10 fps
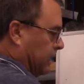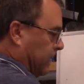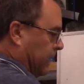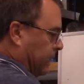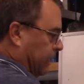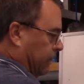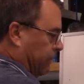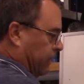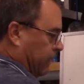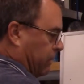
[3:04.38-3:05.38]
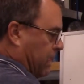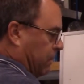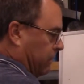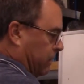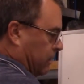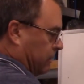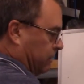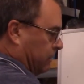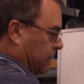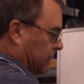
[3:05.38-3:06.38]
negative and ground are
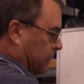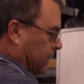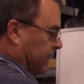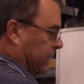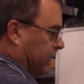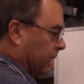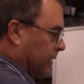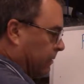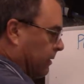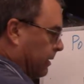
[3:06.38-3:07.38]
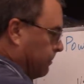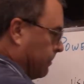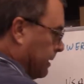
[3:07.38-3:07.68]
tied together, right?